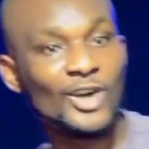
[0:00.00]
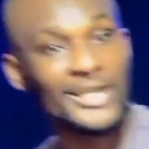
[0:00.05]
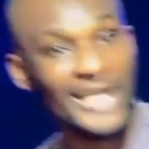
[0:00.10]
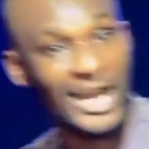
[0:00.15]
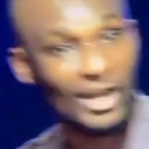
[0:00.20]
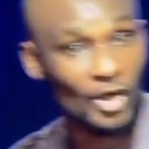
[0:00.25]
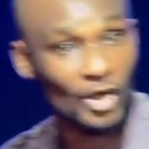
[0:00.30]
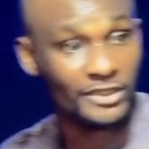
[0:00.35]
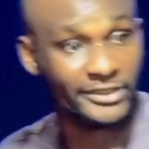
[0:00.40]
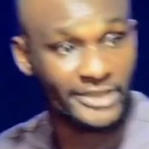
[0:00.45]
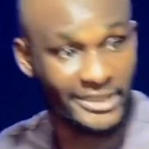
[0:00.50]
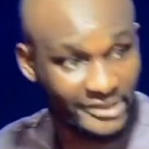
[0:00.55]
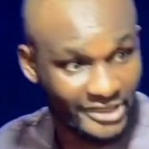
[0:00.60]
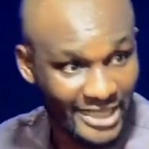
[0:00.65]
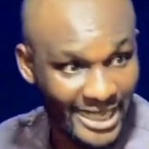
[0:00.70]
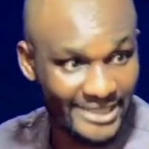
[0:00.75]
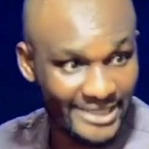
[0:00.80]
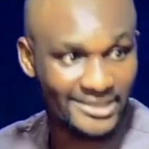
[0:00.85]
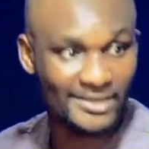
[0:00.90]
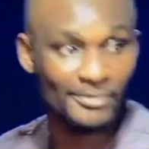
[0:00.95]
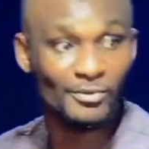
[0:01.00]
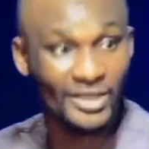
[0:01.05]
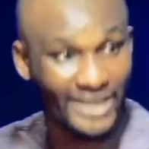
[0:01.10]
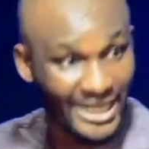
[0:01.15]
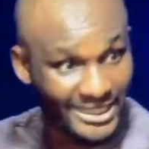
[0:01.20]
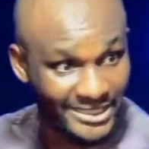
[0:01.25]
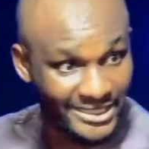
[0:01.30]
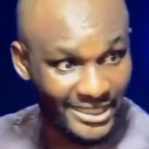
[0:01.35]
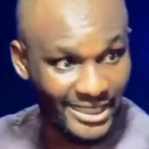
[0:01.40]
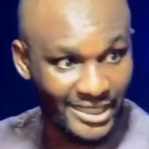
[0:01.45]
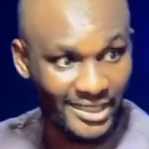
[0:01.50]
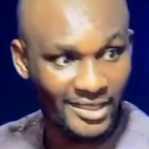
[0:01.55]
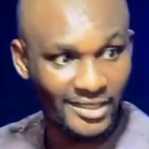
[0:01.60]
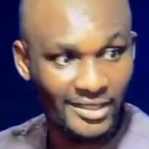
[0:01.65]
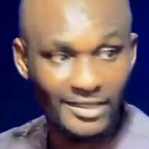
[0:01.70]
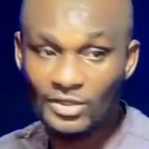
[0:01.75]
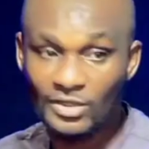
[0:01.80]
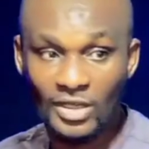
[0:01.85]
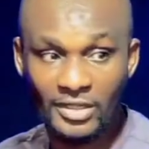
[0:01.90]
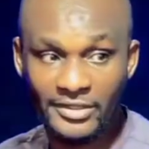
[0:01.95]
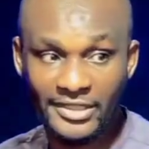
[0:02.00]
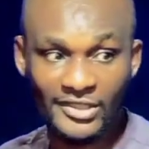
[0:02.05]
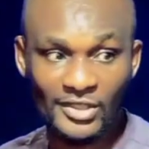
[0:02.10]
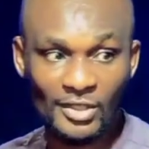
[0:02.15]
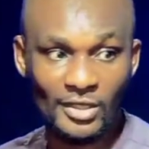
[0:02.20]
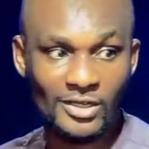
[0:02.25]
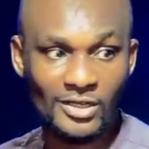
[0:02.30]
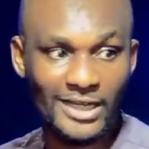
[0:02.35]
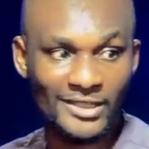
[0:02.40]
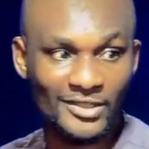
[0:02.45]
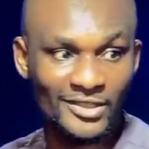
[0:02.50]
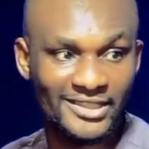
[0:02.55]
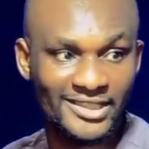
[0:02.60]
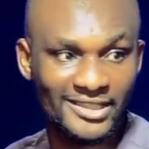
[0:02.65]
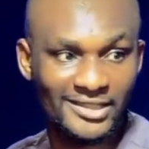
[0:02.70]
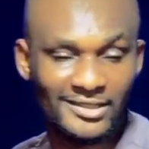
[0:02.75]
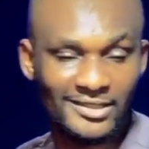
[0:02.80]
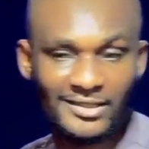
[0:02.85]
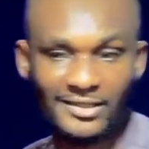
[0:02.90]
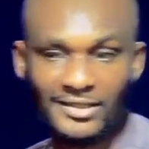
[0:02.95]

Other country tried, but Nigeria, don't risk your anointing.